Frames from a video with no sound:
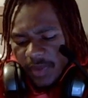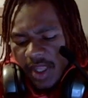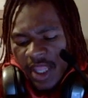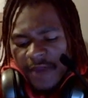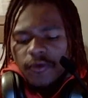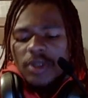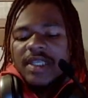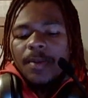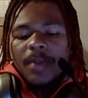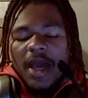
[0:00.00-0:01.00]
Like for
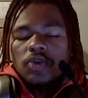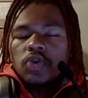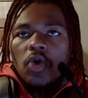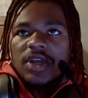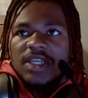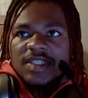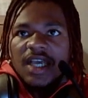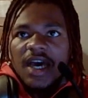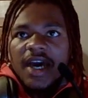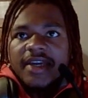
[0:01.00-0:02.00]
example, my Arcturian
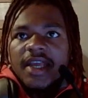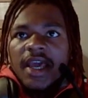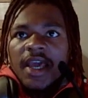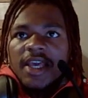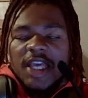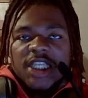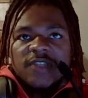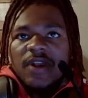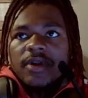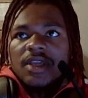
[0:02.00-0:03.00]
side is
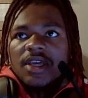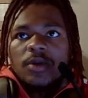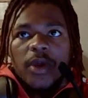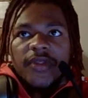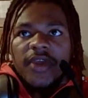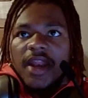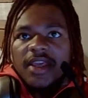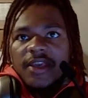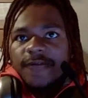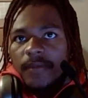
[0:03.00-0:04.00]
very good with getting
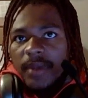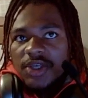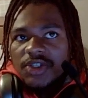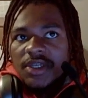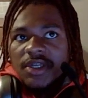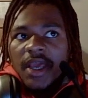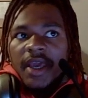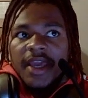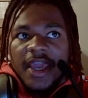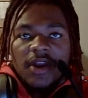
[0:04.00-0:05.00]
information and